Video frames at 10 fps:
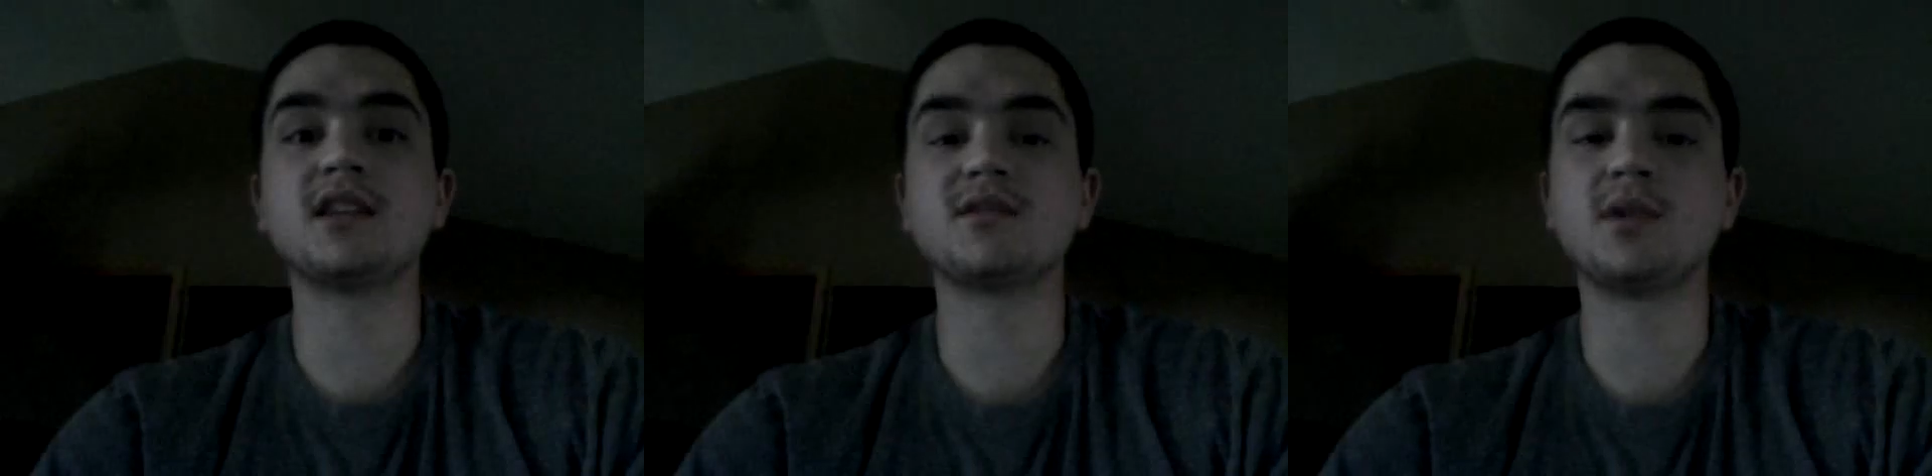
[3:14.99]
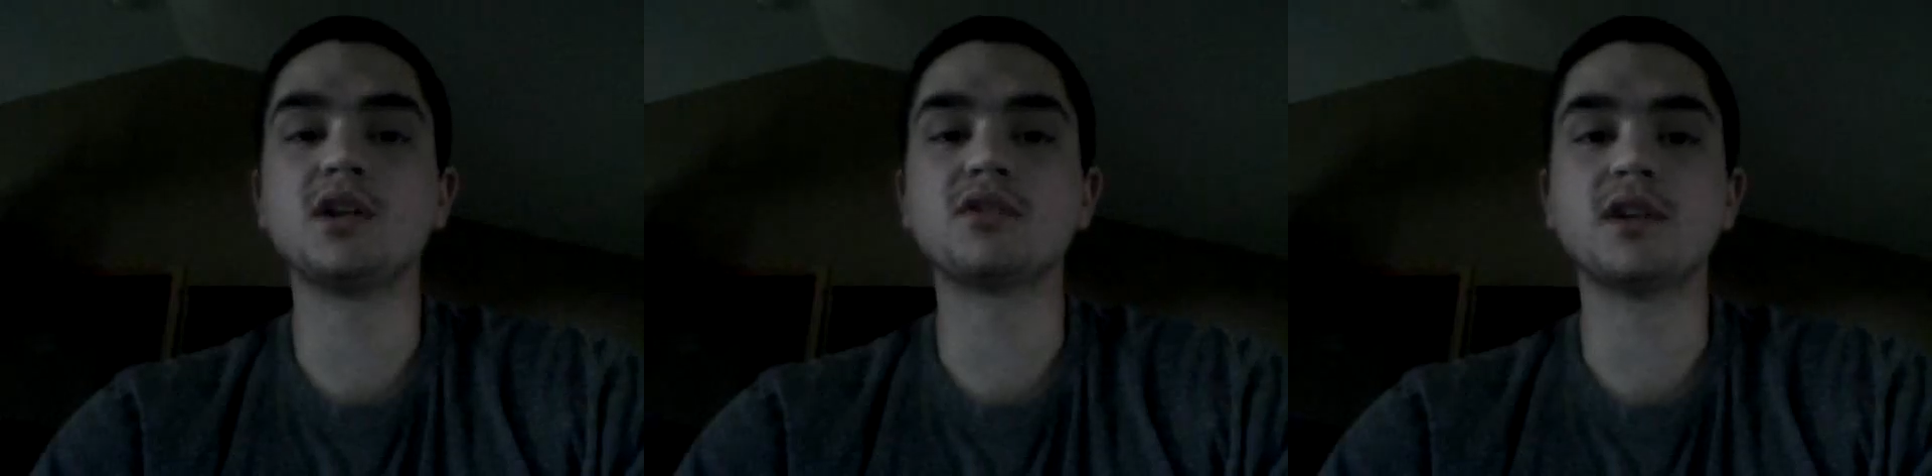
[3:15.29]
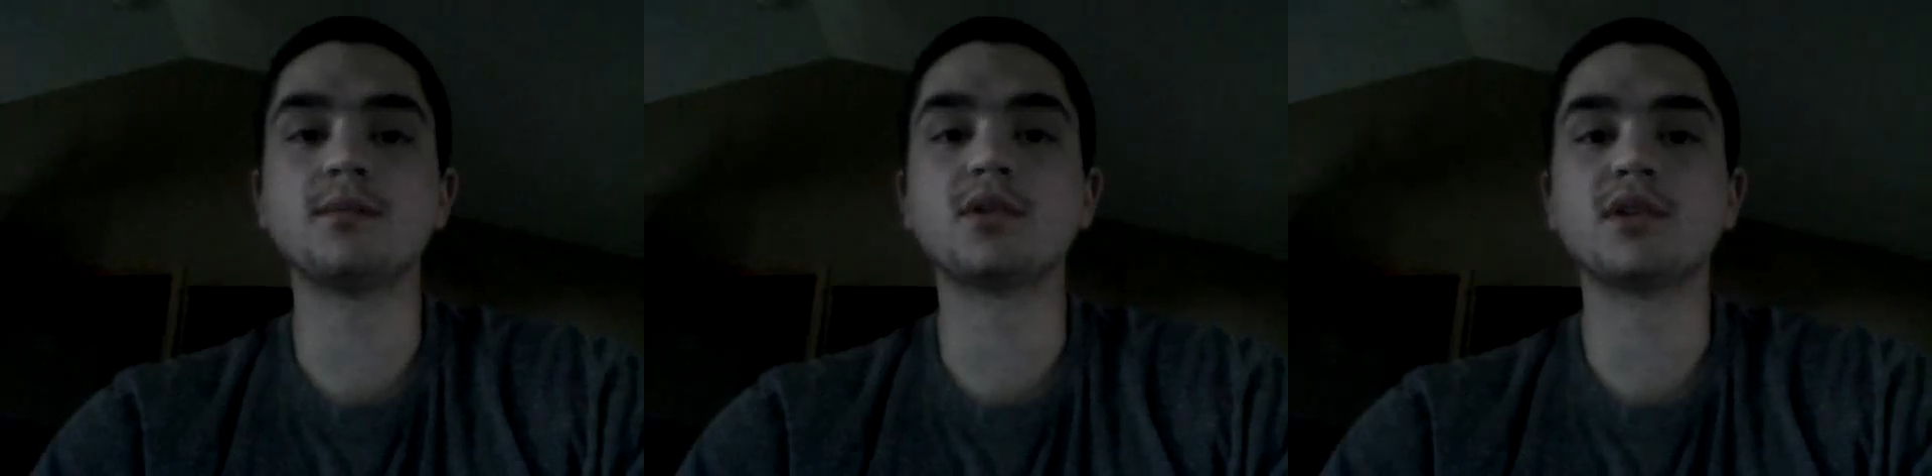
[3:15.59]
the smaller
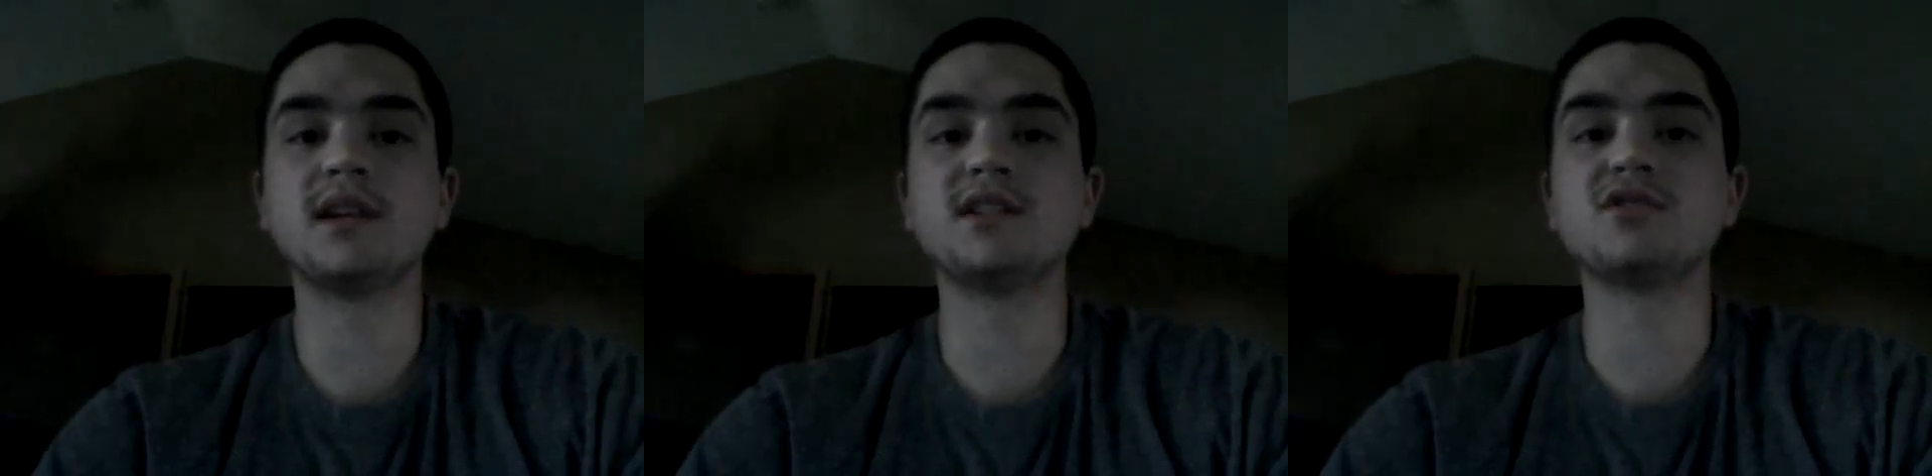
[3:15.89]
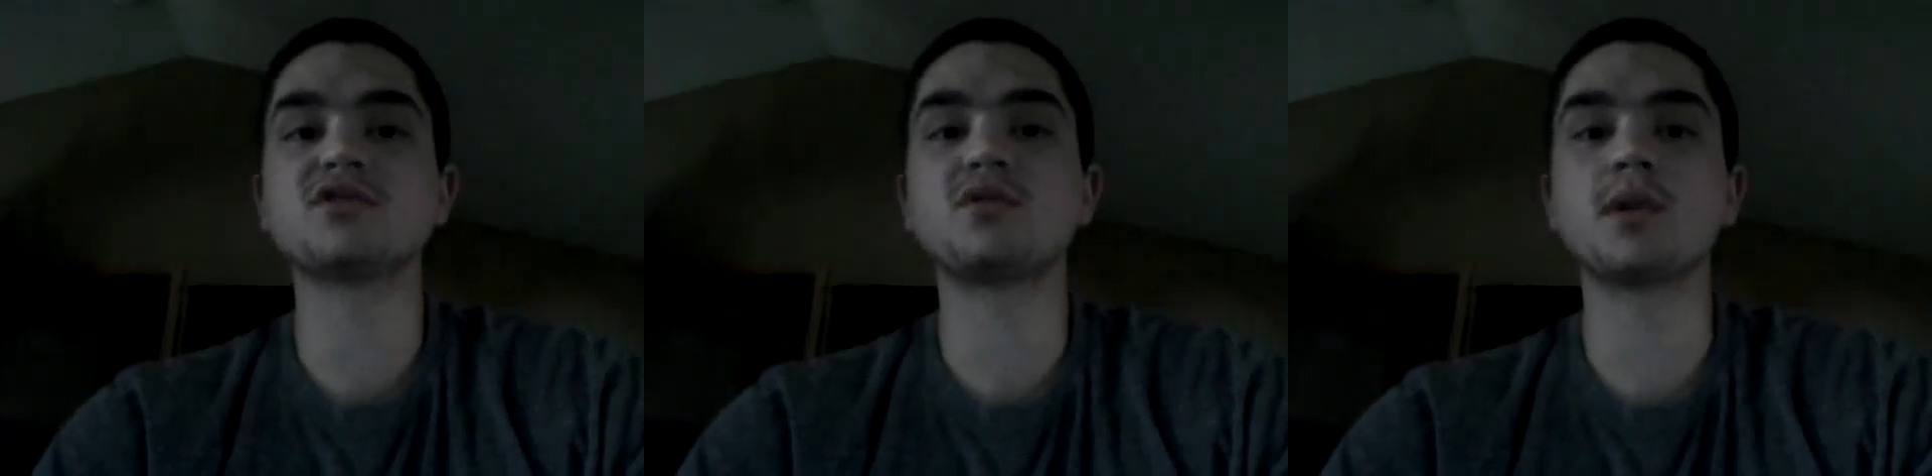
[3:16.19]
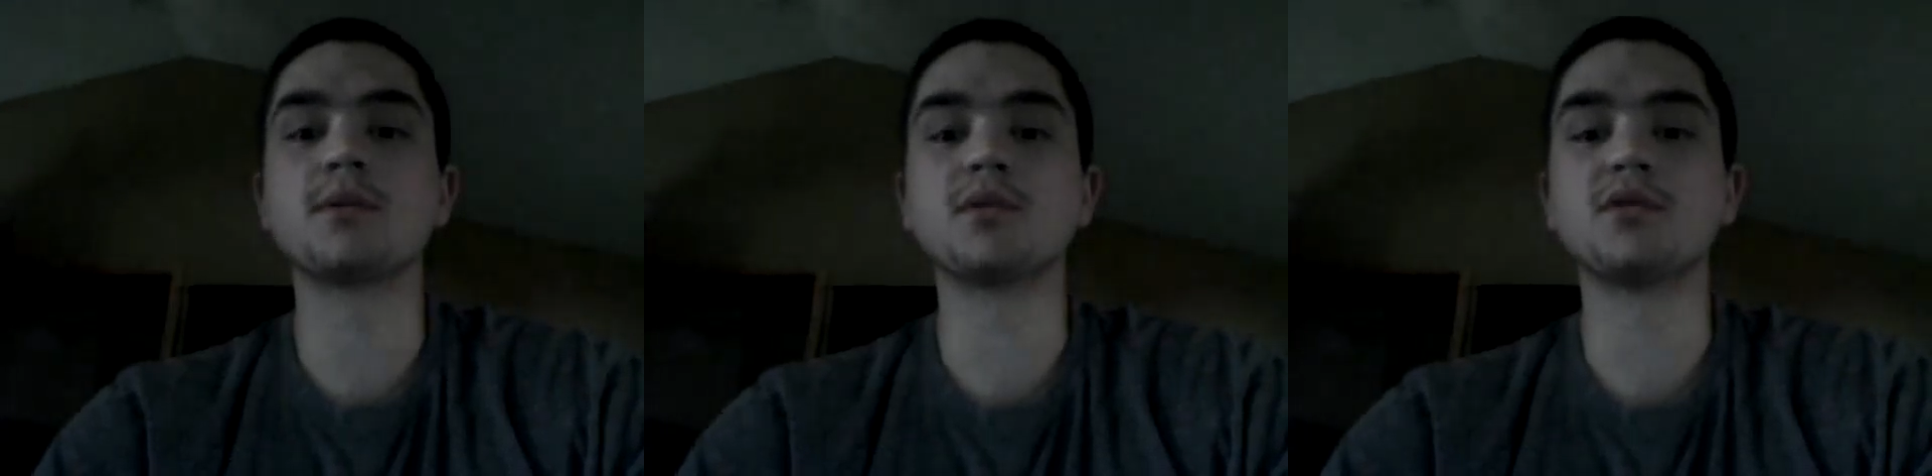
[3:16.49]
number, is your
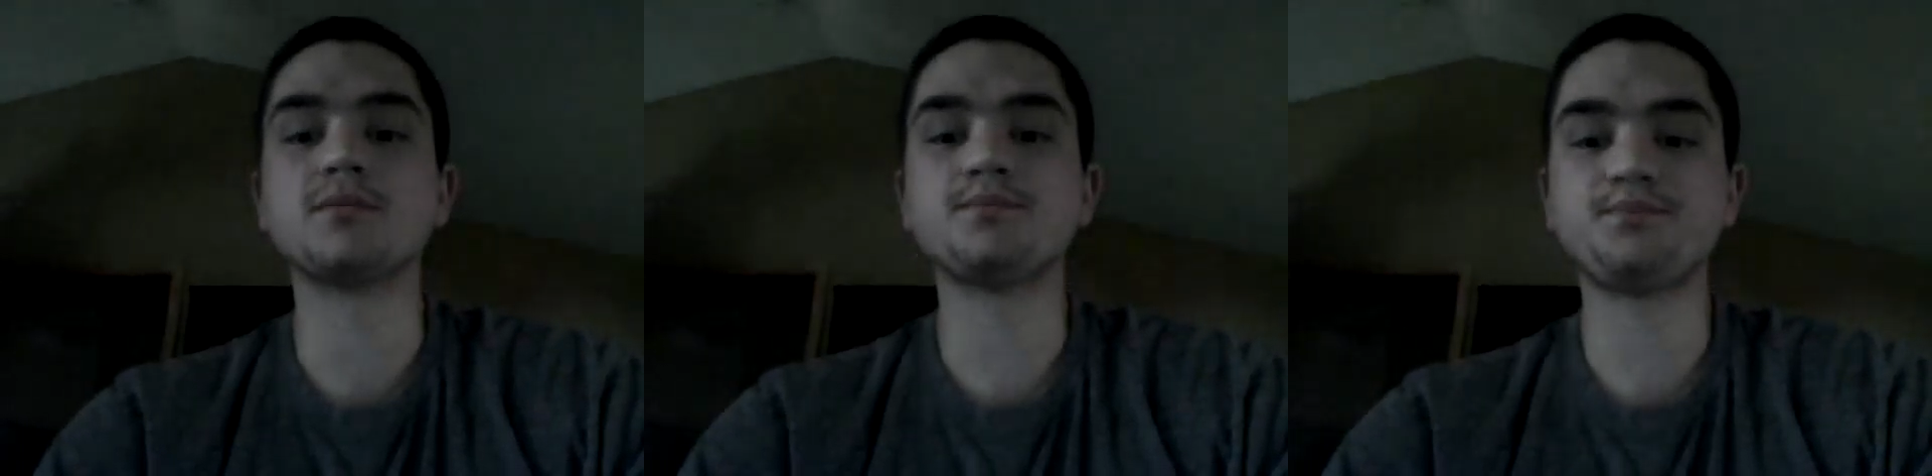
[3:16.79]
square root.